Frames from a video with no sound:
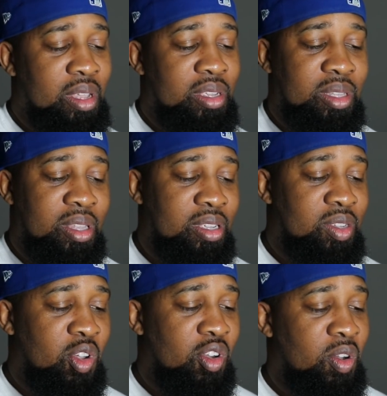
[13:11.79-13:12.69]
This this
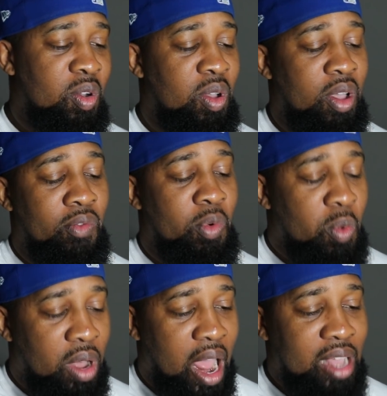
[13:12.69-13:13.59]
girl, from
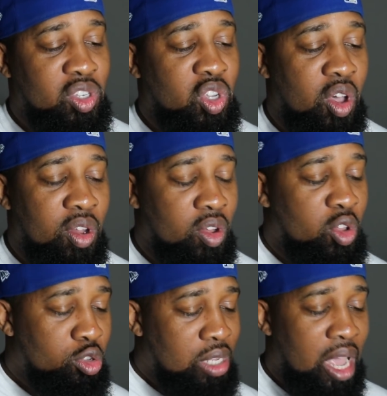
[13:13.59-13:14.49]
what I saw, the
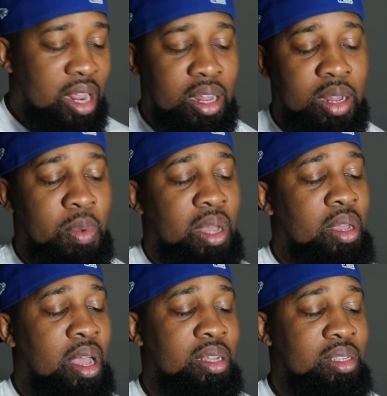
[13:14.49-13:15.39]
little tiny clip I,
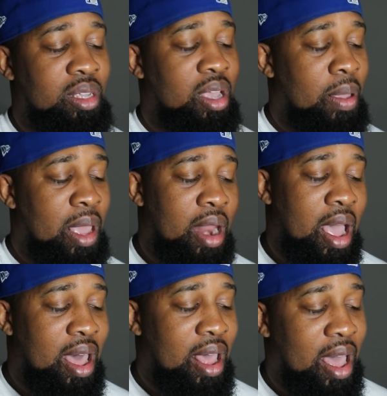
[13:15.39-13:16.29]
I see, I,
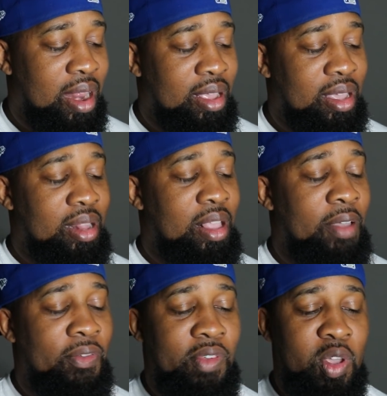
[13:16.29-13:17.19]
I, I didn't get
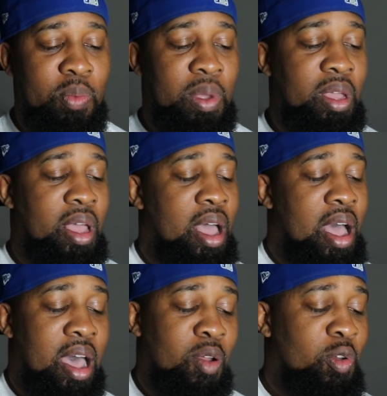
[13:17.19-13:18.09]
that feel, but
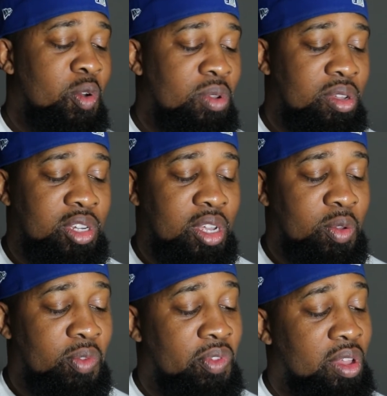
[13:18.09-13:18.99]
I don't know what the judge
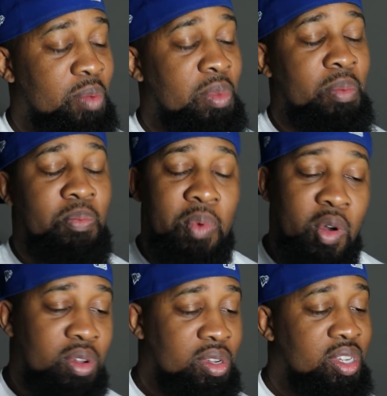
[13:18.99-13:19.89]
is feeling. But
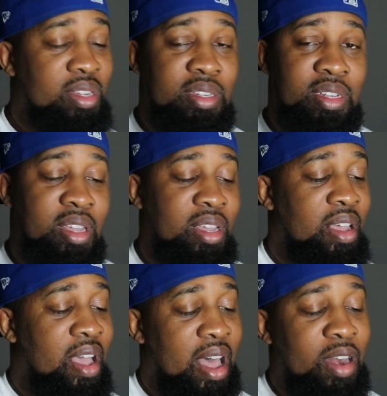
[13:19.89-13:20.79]
bro, the judge,
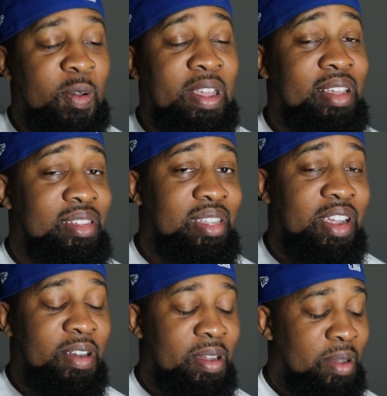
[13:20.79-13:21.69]
I know they is
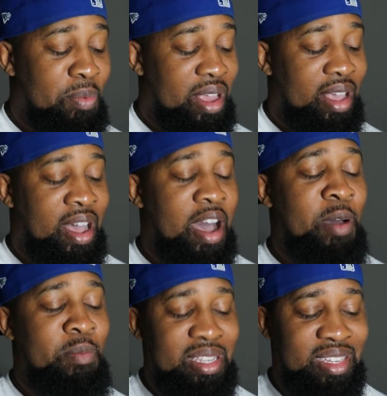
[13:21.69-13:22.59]
tearing up in that
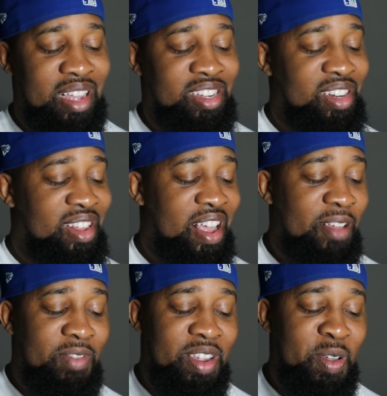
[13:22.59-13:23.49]
comment section of
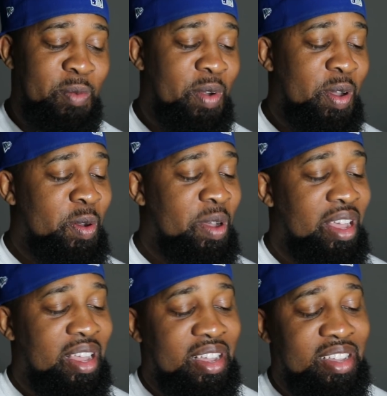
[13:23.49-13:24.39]
that video, bro,
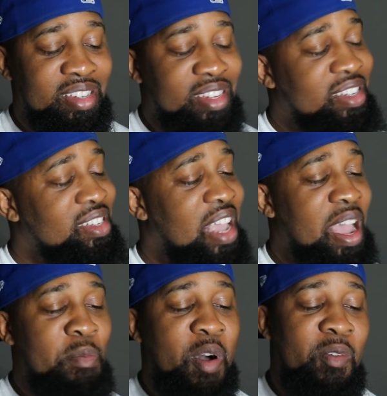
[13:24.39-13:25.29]
because she just
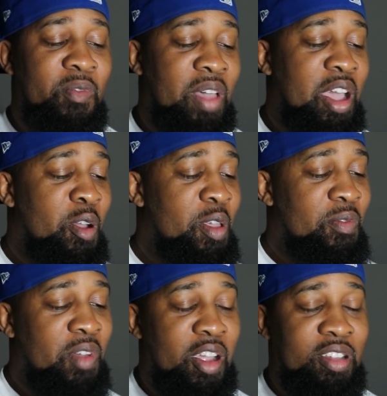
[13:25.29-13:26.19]
came off very
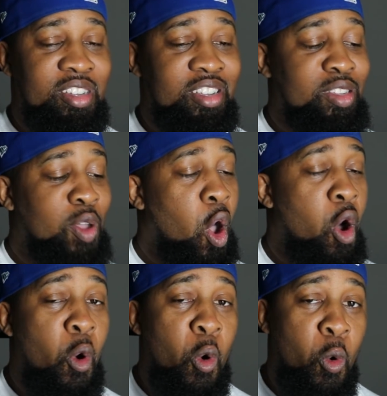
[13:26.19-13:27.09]
very just
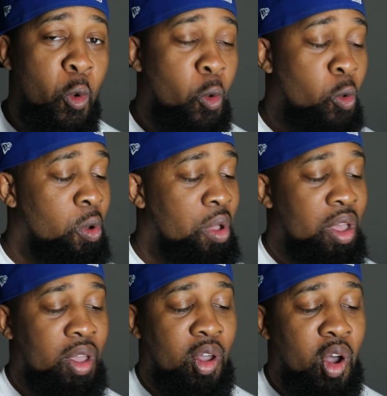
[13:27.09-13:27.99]
cold,
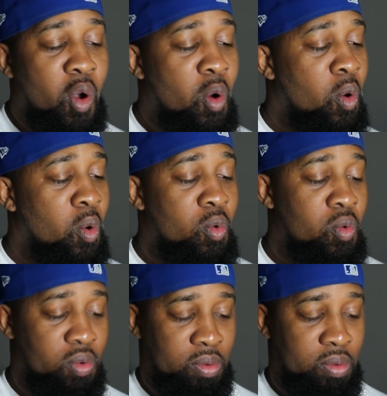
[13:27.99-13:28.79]
cold.